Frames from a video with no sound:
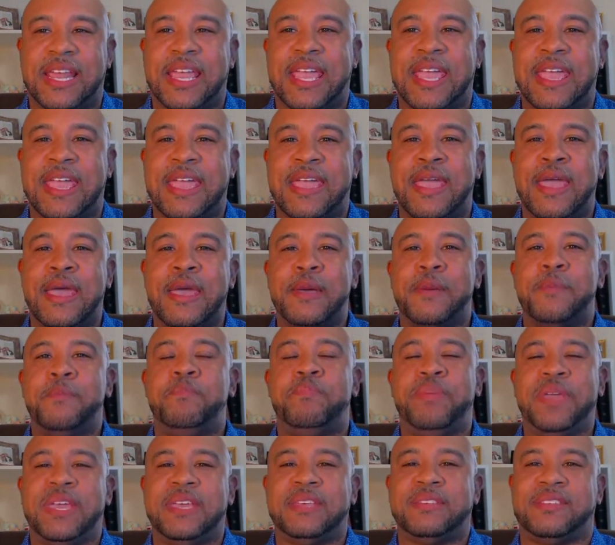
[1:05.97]
Uh, and I
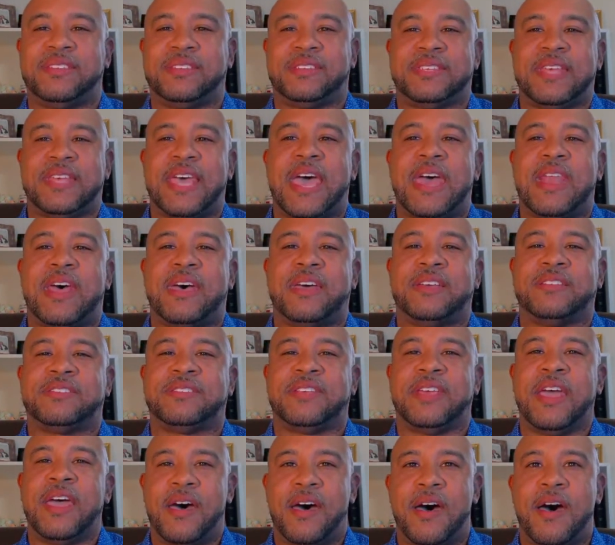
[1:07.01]
want to encourage
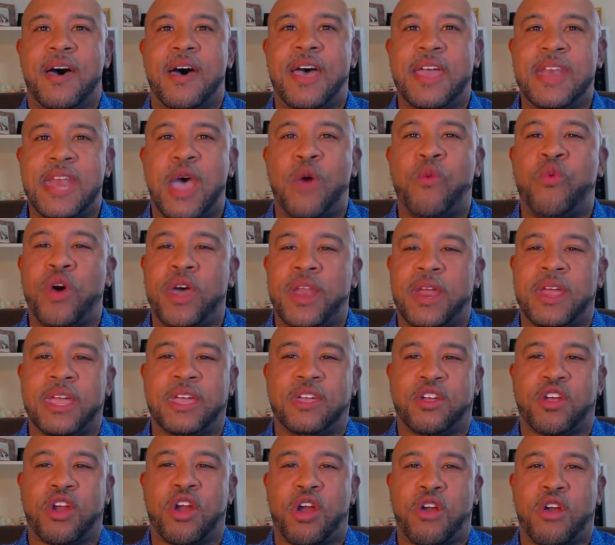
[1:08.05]
you uh, to
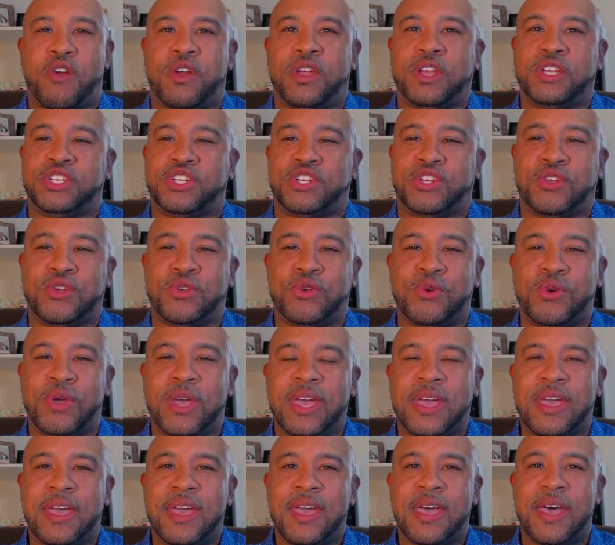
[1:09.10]
come back
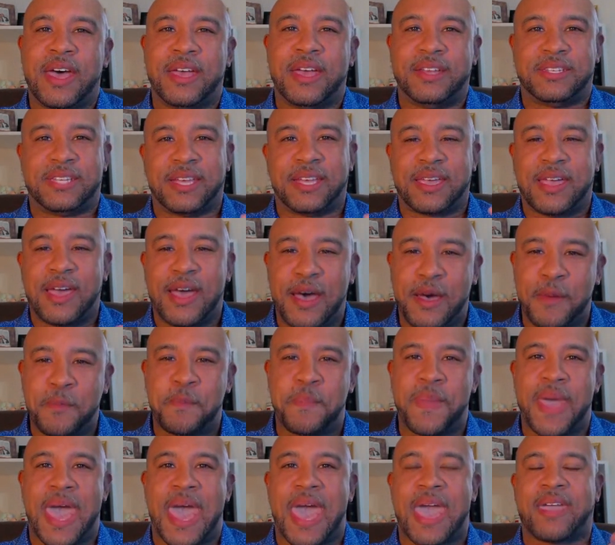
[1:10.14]
night after
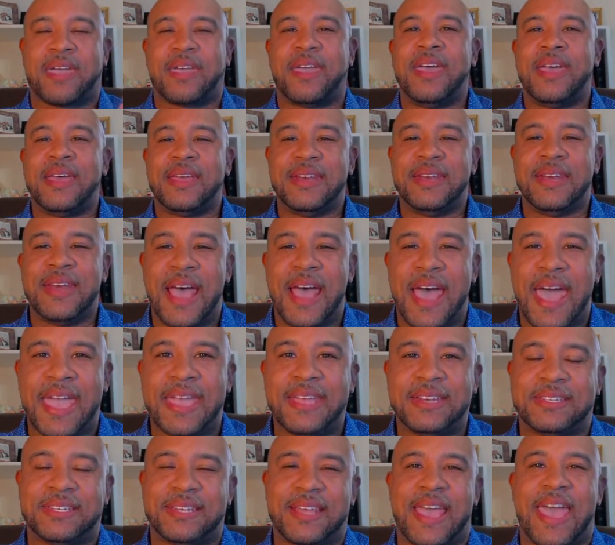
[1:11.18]
night
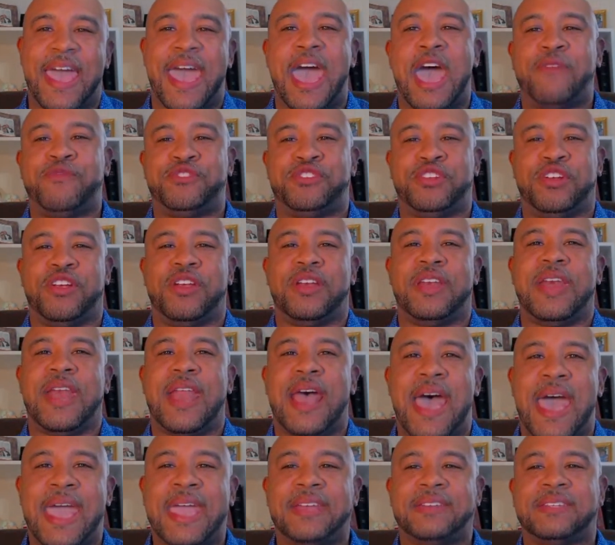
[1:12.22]
because
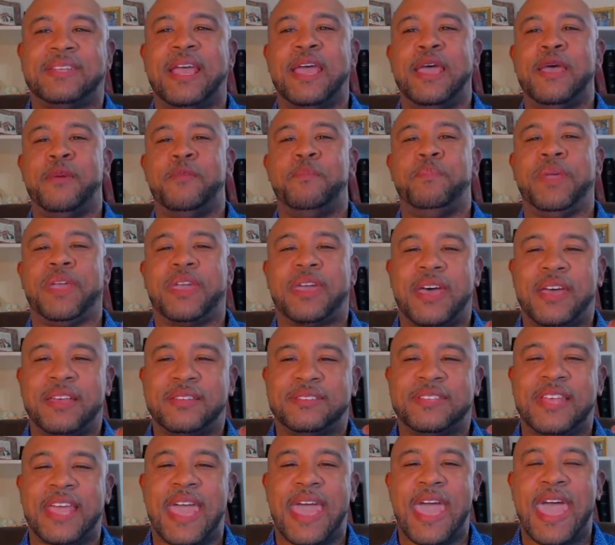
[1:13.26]
every single
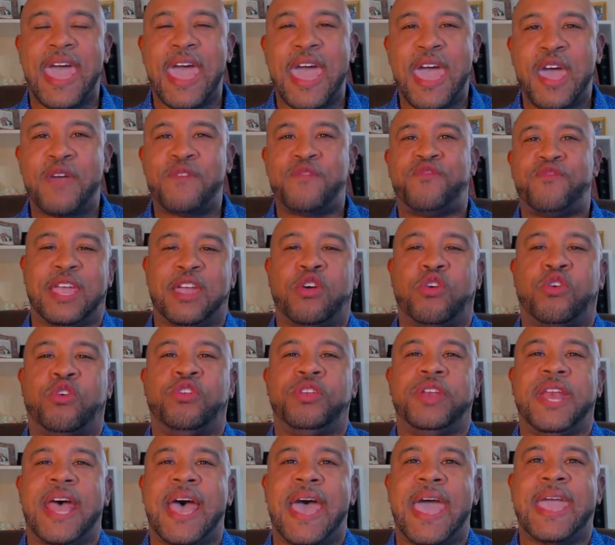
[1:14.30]
night we
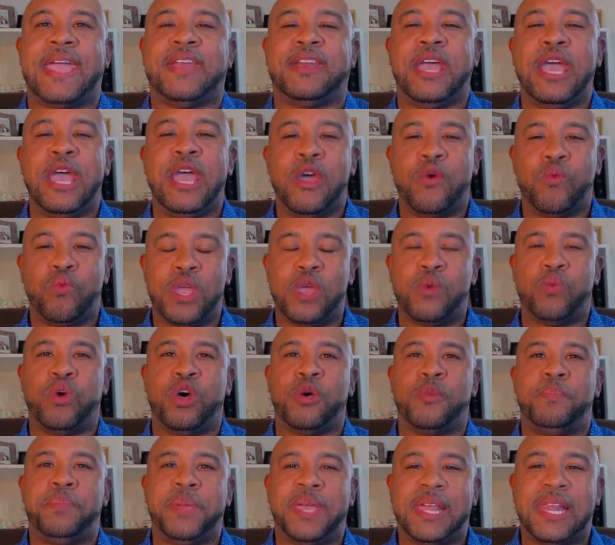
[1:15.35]
will be lifting
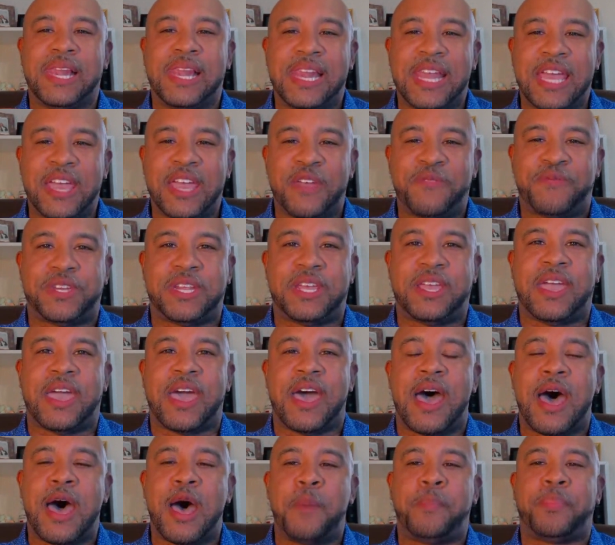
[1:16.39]
up
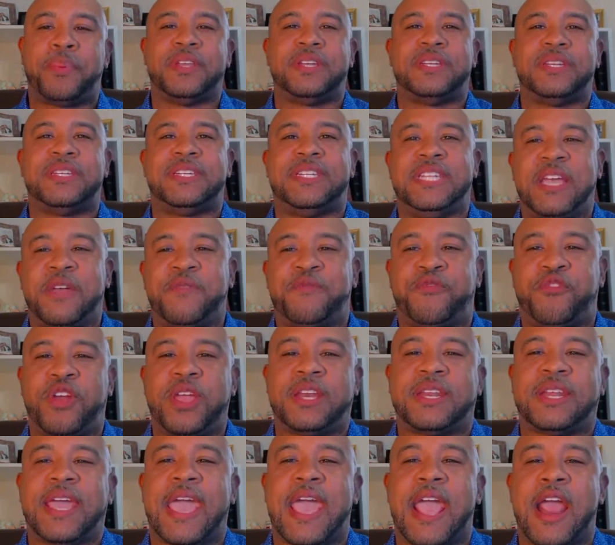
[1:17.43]
different areas
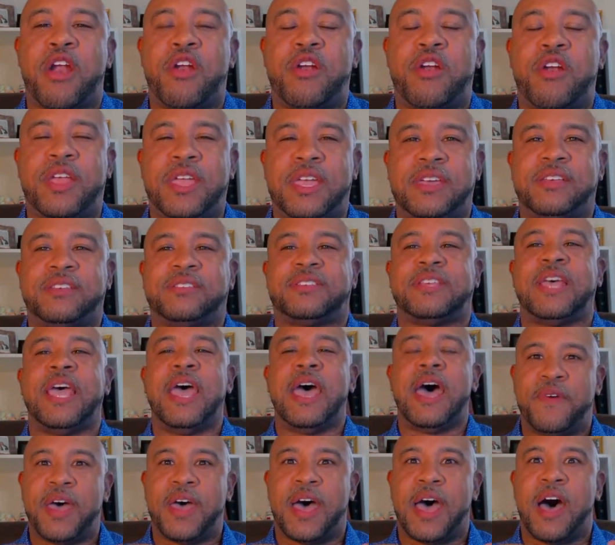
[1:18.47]
of, of,
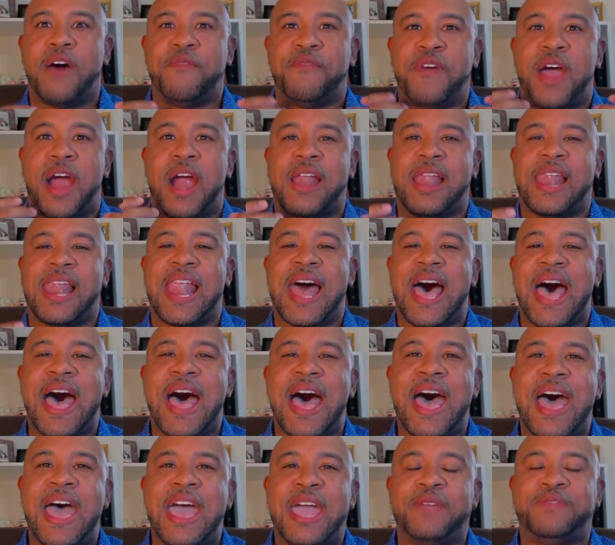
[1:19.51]
of our
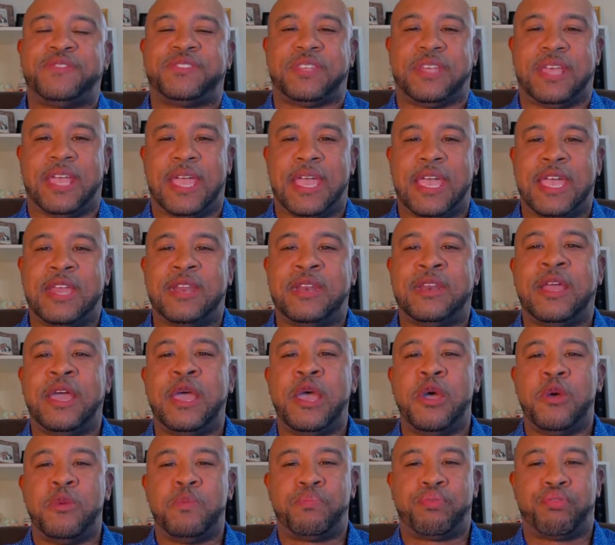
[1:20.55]
lives in
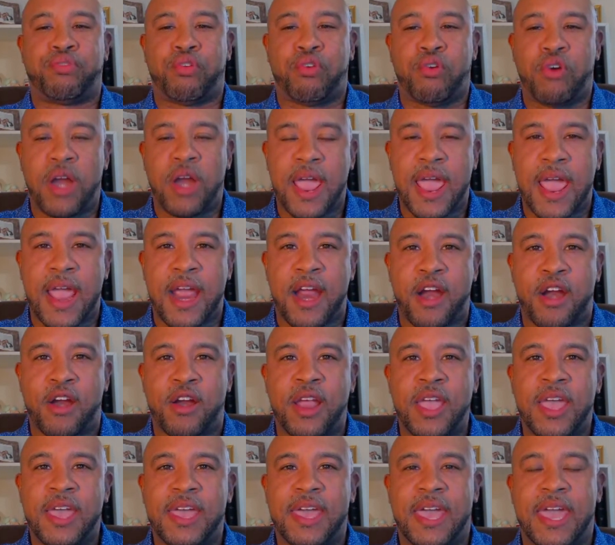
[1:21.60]
prayer.
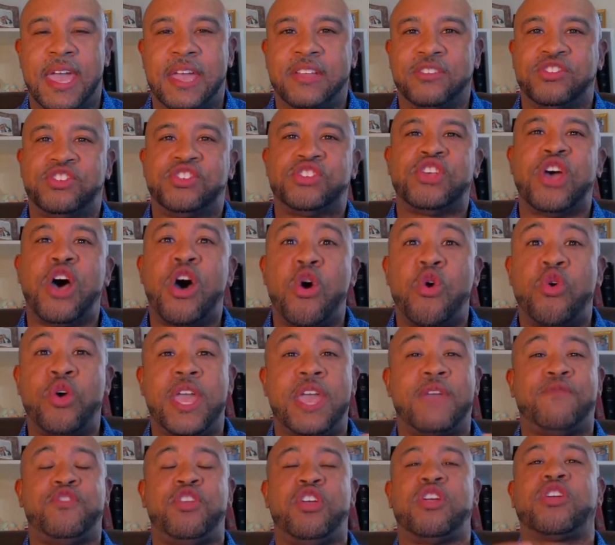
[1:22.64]
And so if
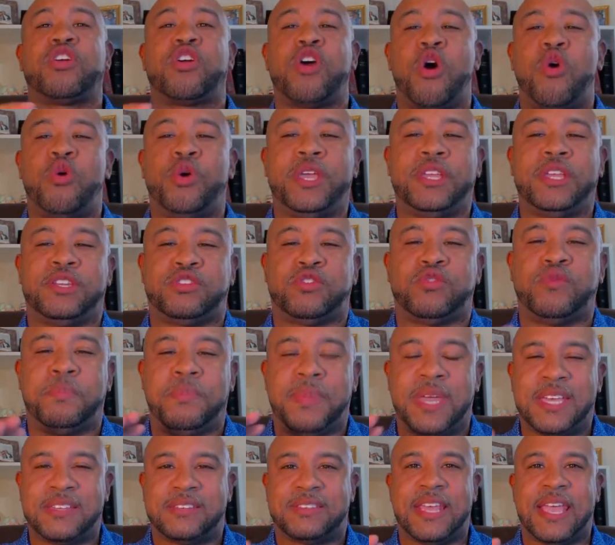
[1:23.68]
you're going to miss
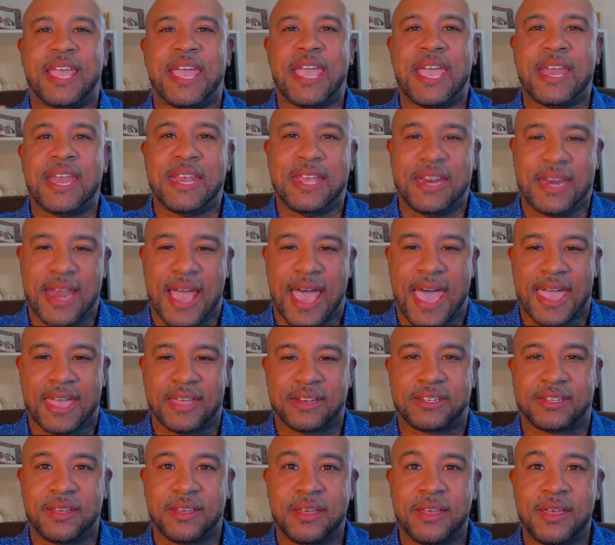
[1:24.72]
any night,
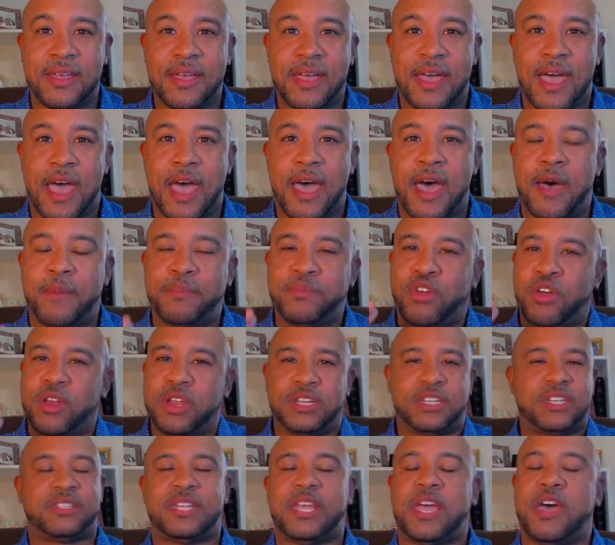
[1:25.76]
I'm going to just
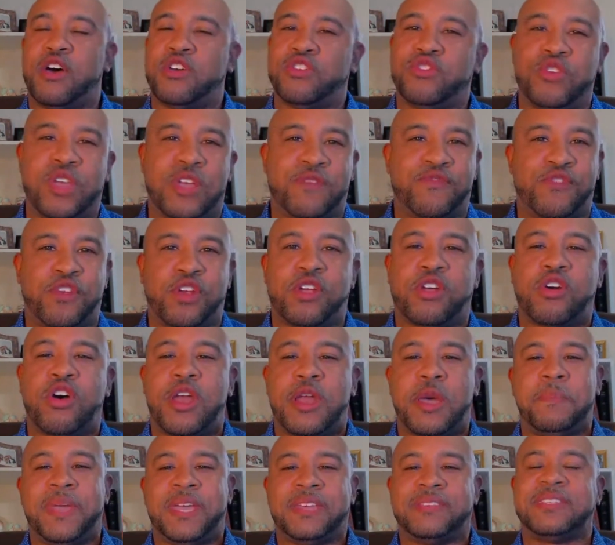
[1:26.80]
tell you if you're going to
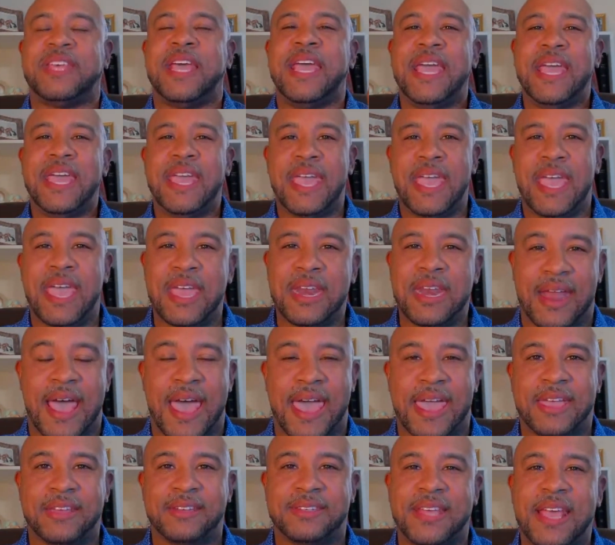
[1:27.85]
miss any
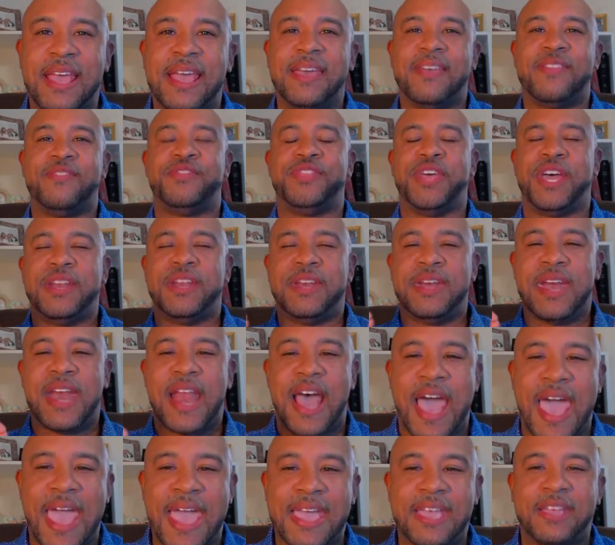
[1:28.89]
night, the
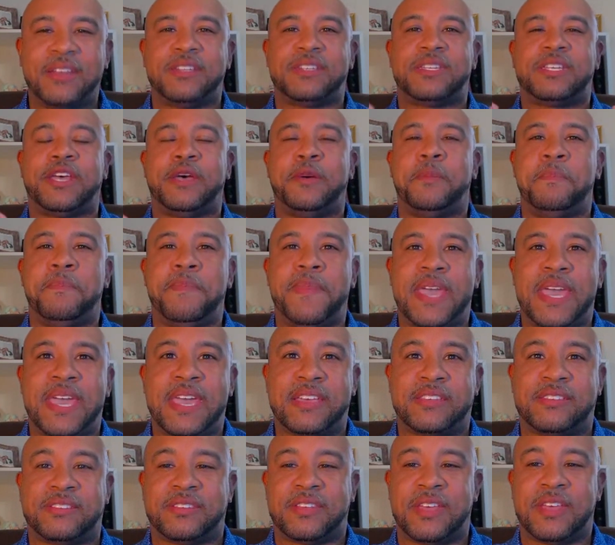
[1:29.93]
night to
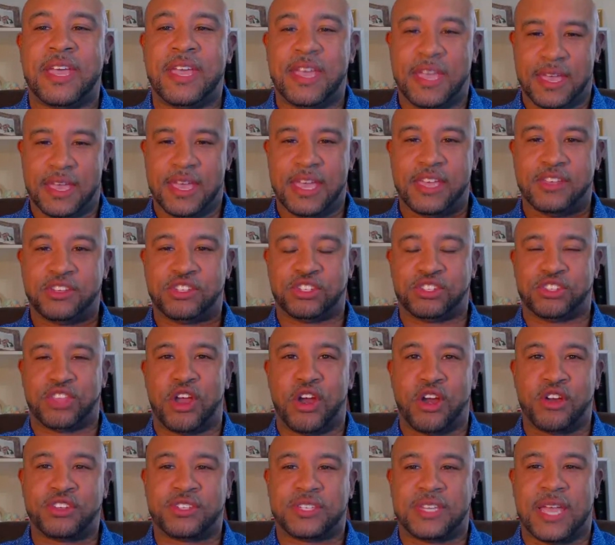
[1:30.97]
miss is
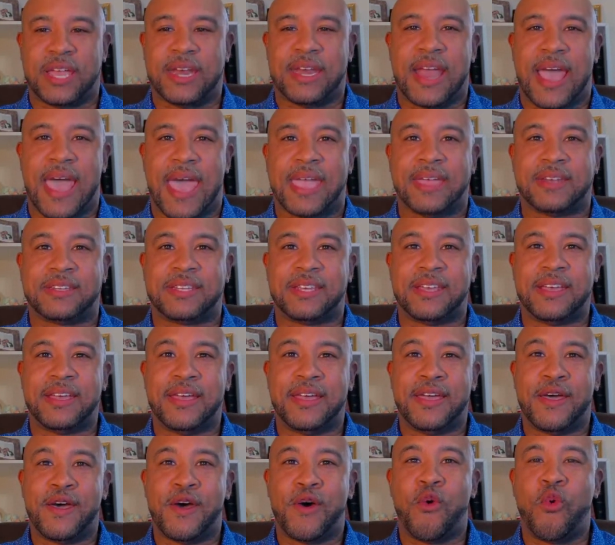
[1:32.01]
Thursday night.
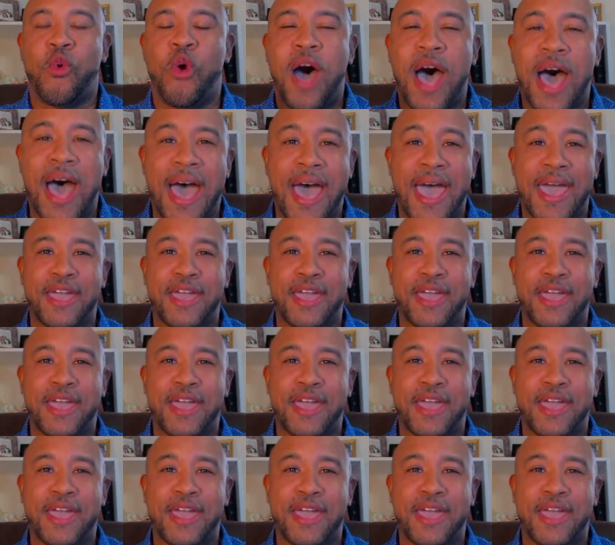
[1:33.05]
Why?